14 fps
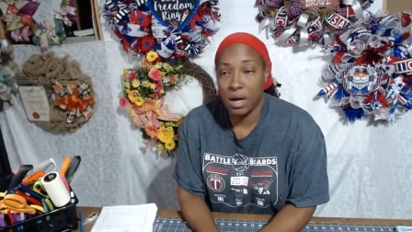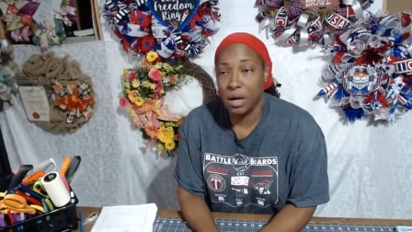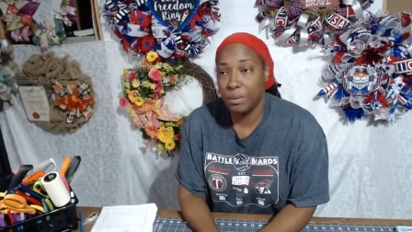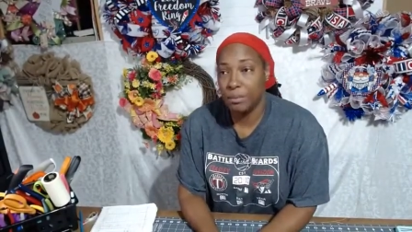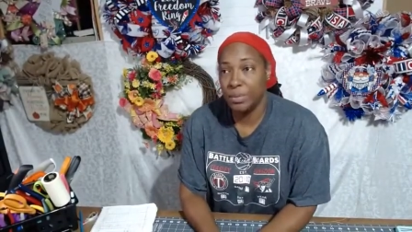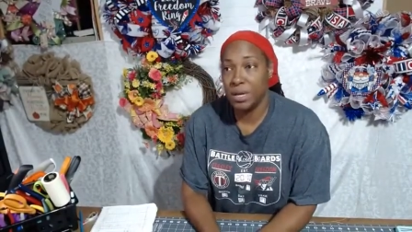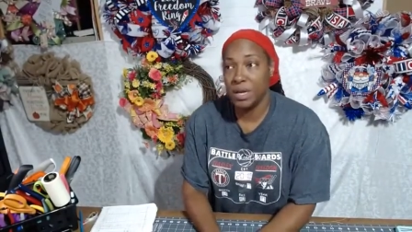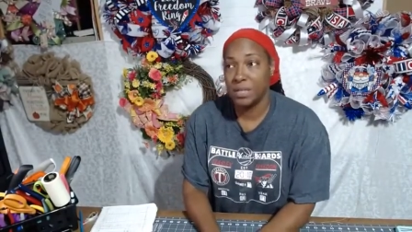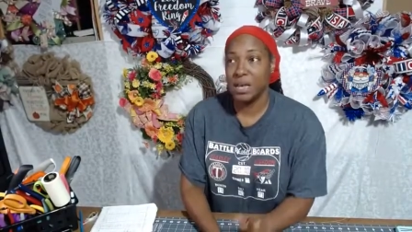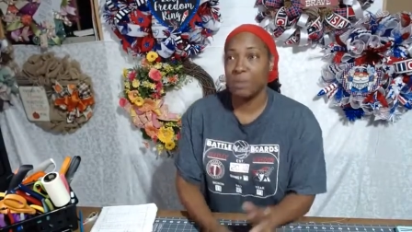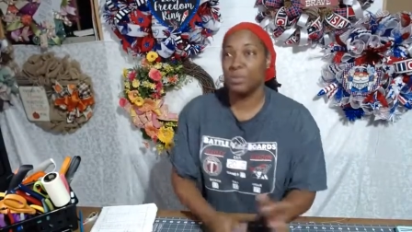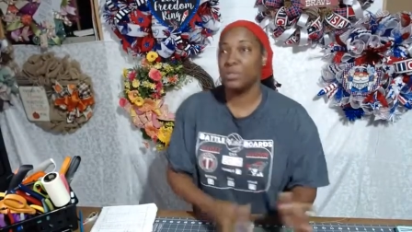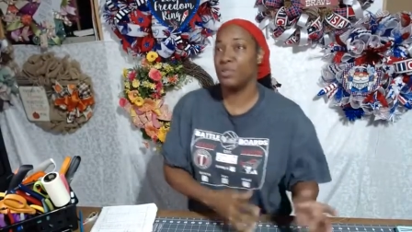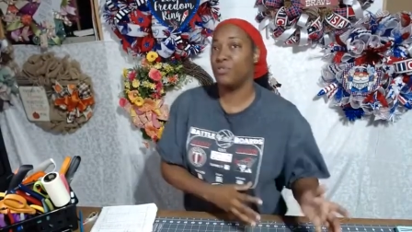Because
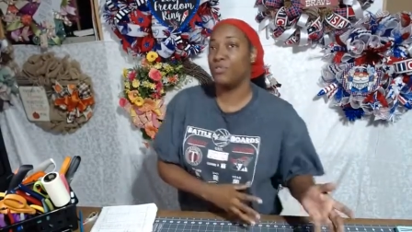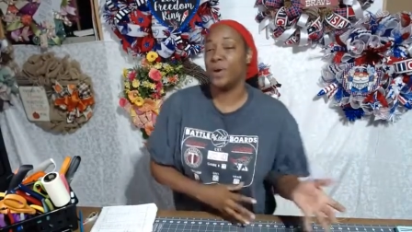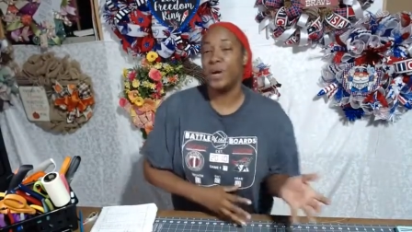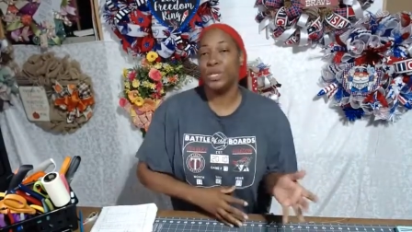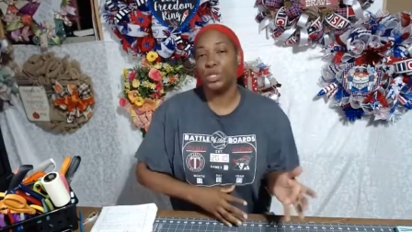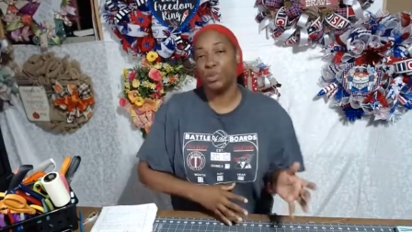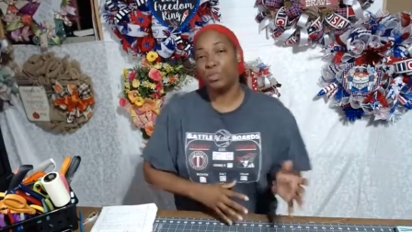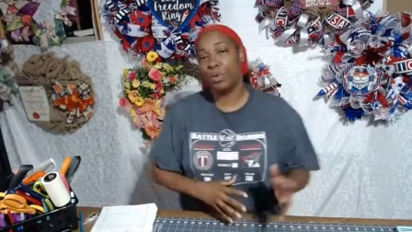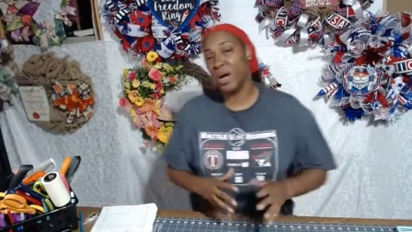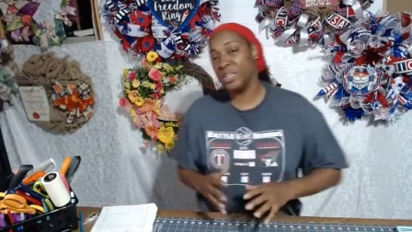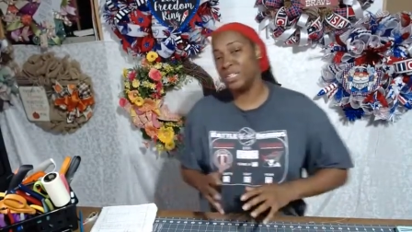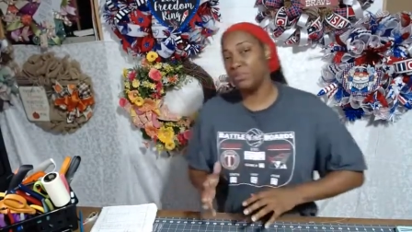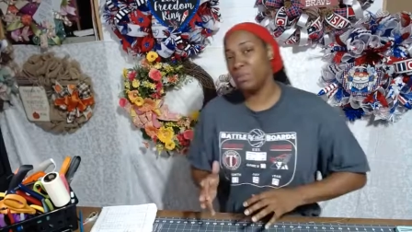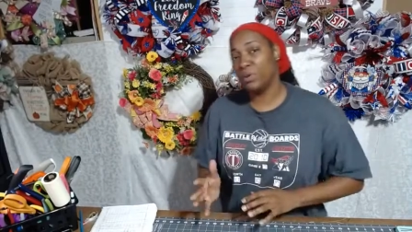I was afraid to
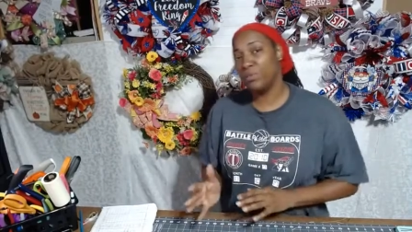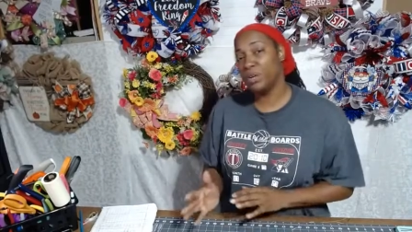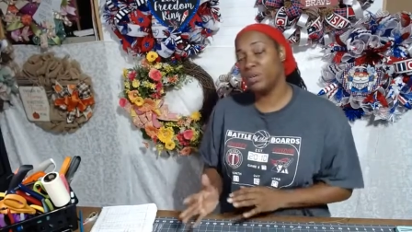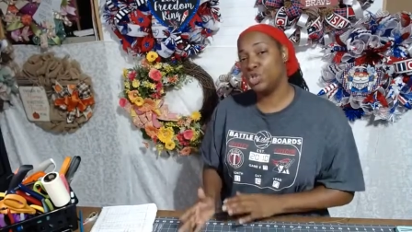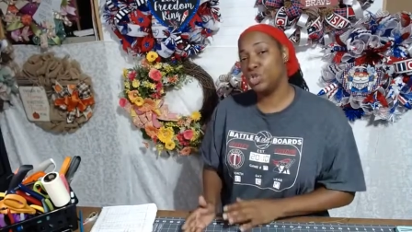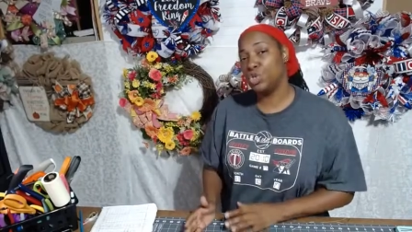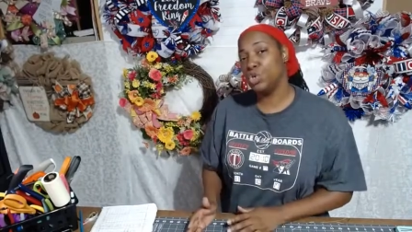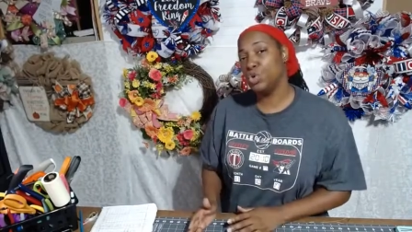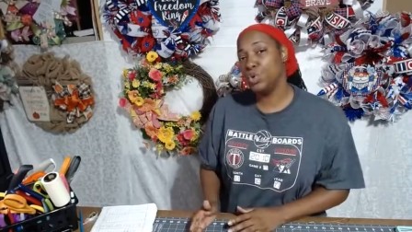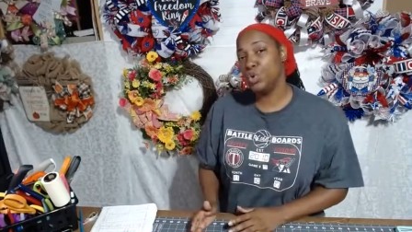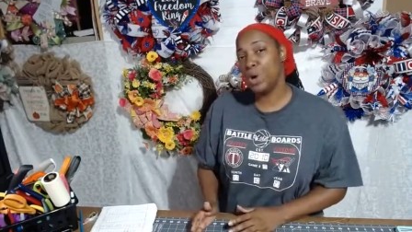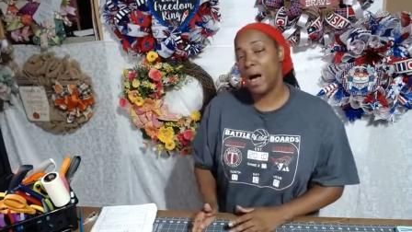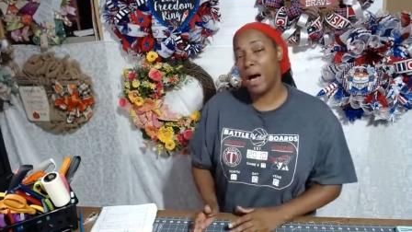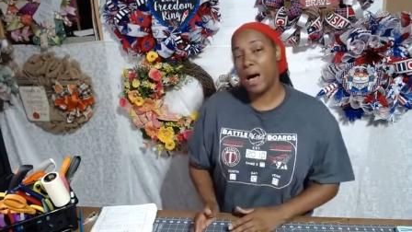price my wreaths too
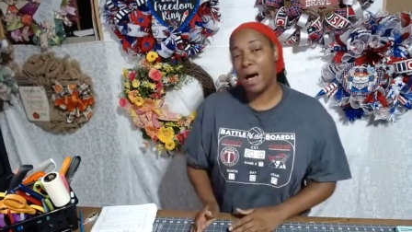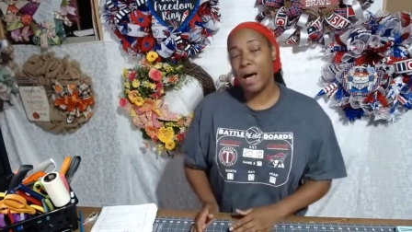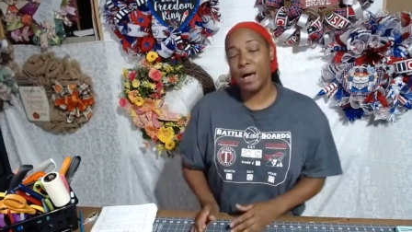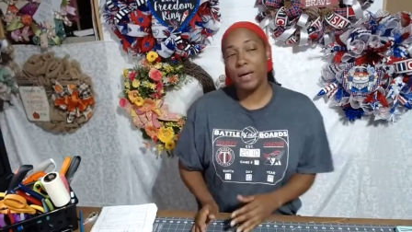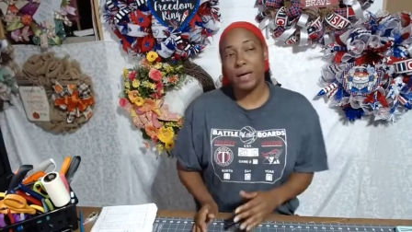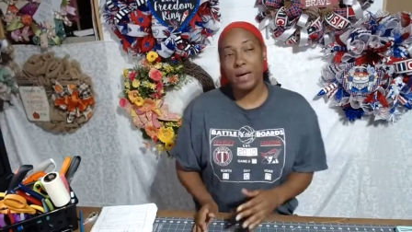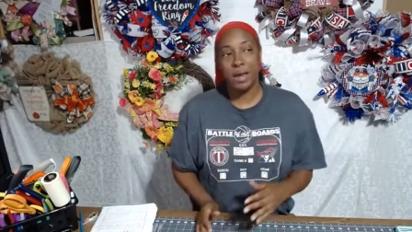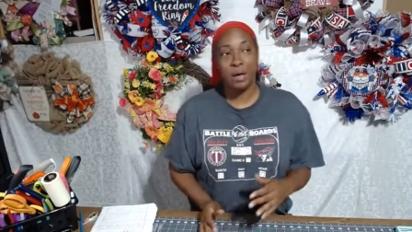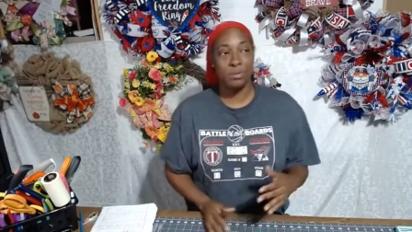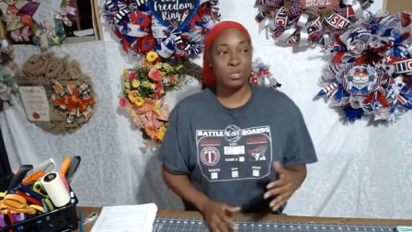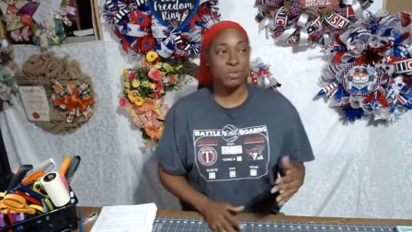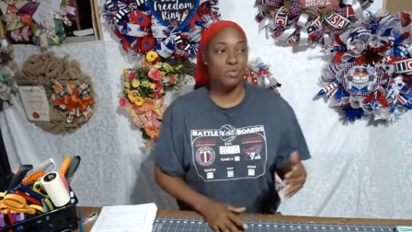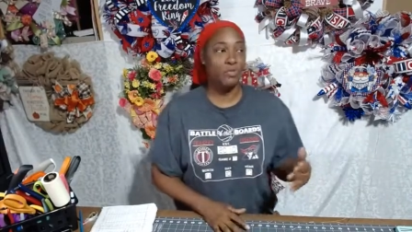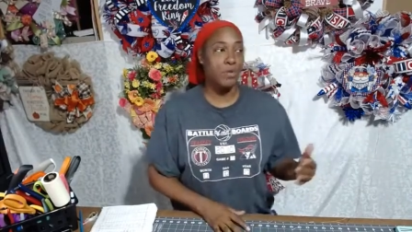high, and I
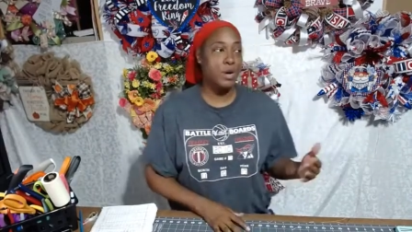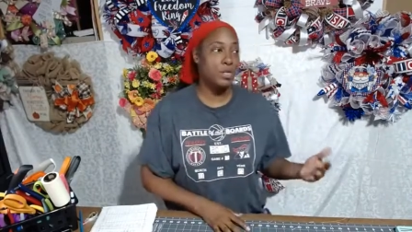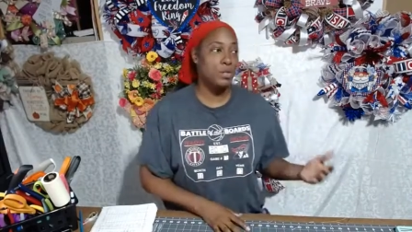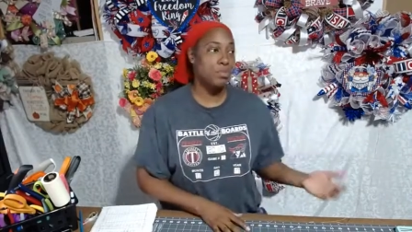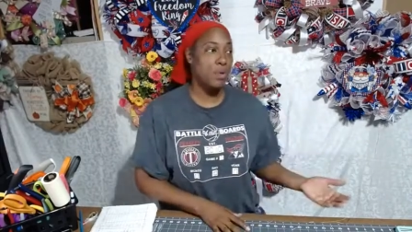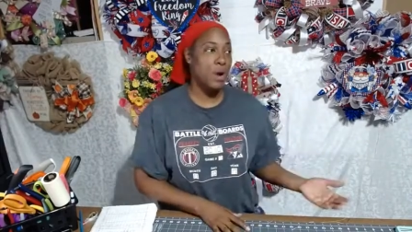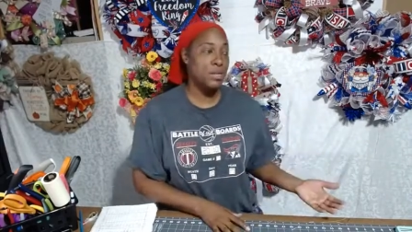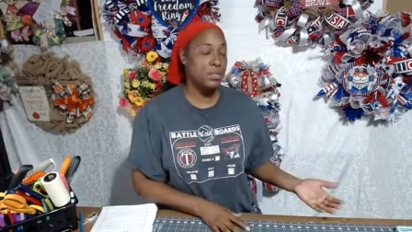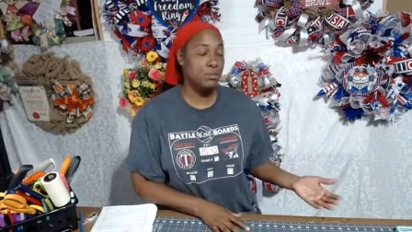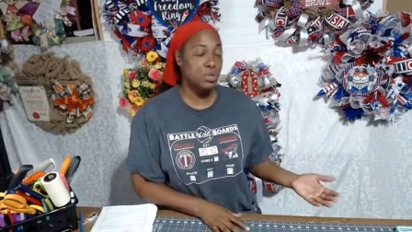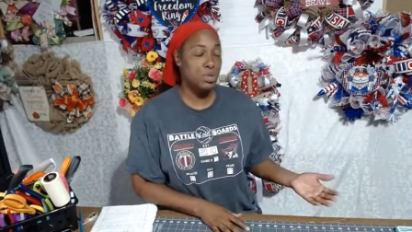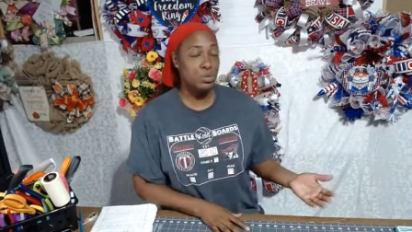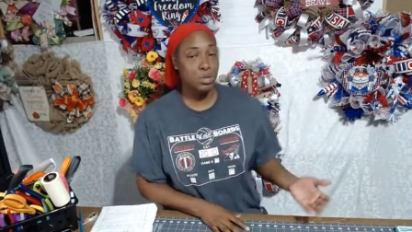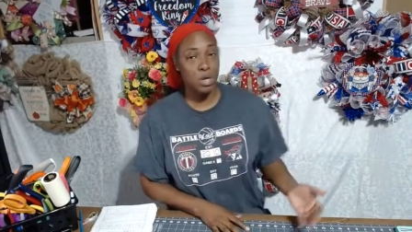was afraid to price them
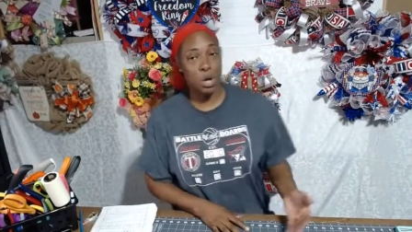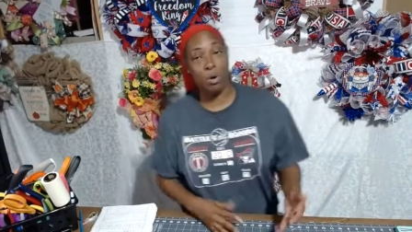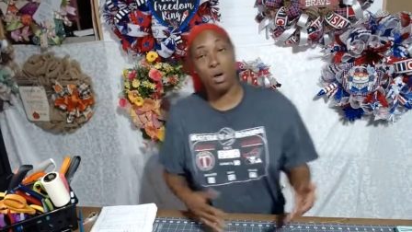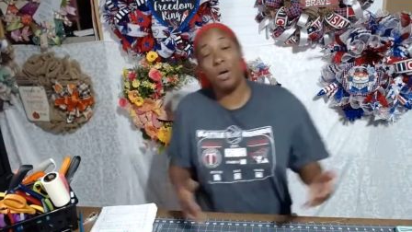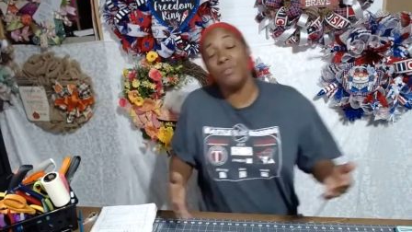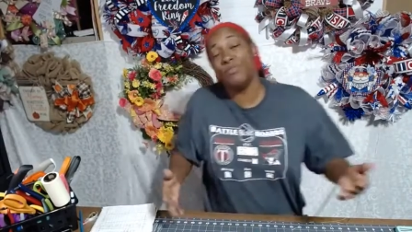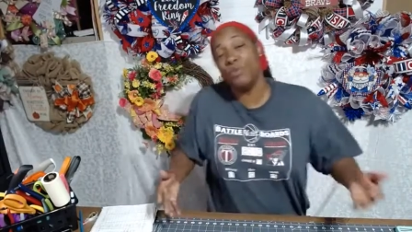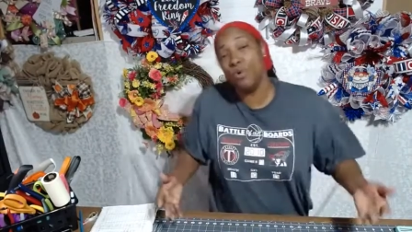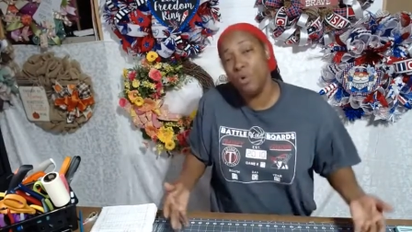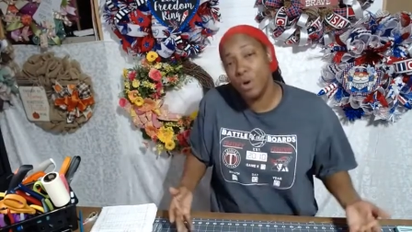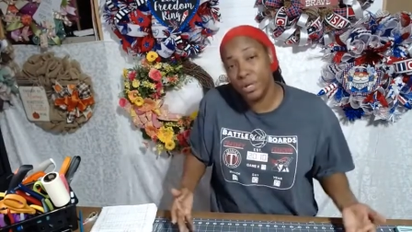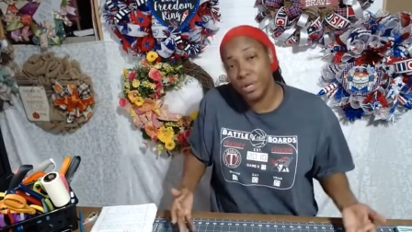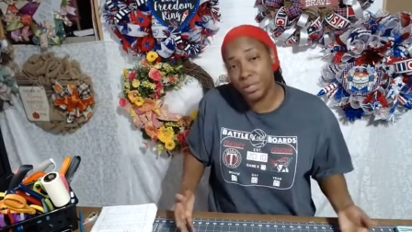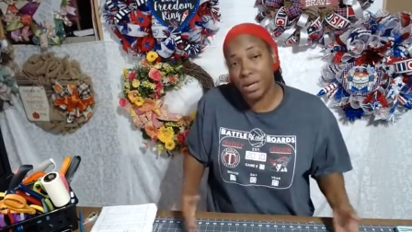too low. Of
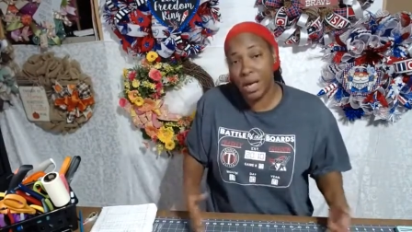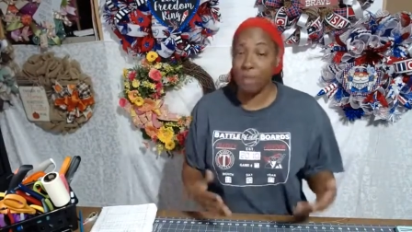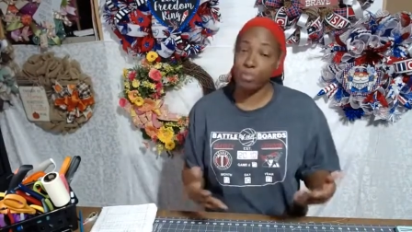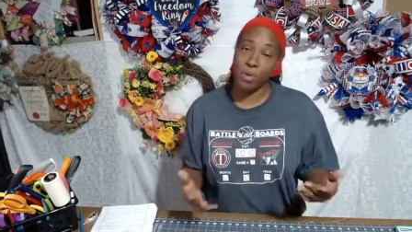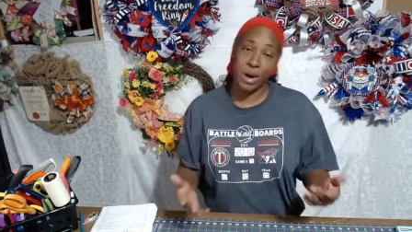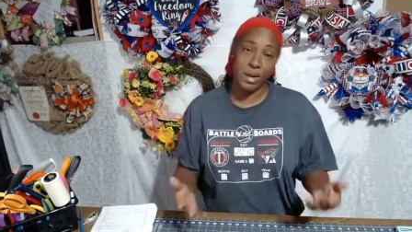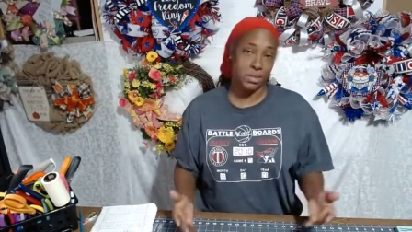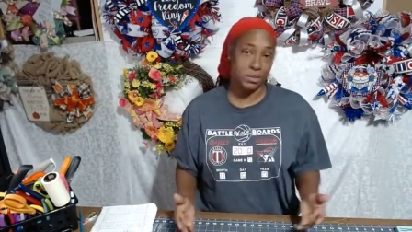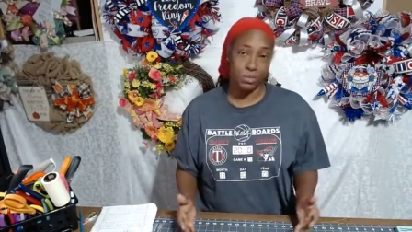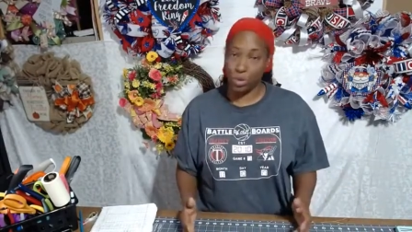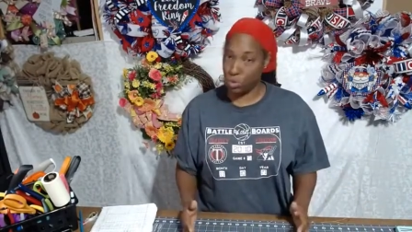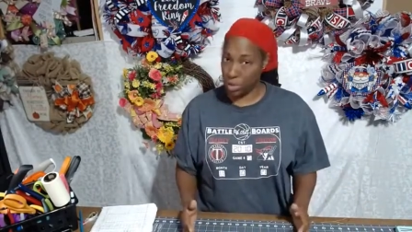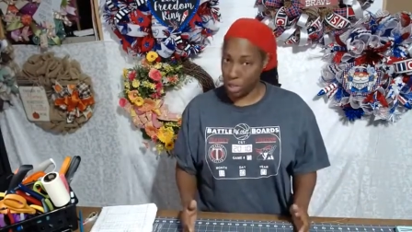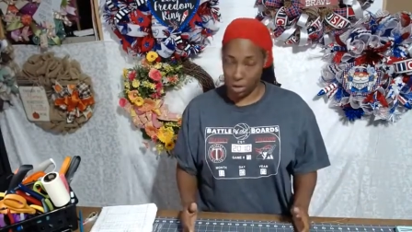course, I priced them
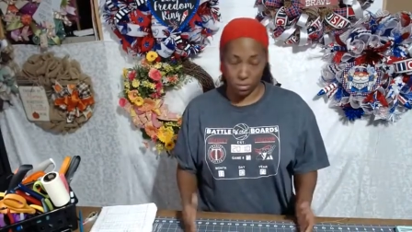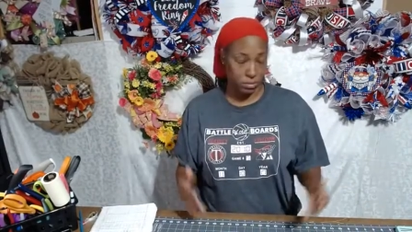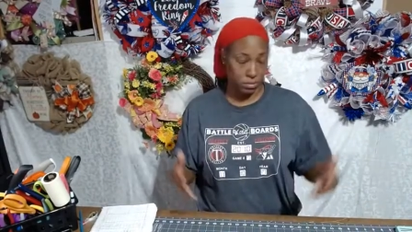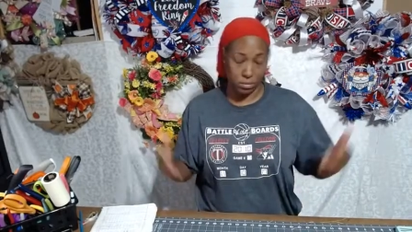too low.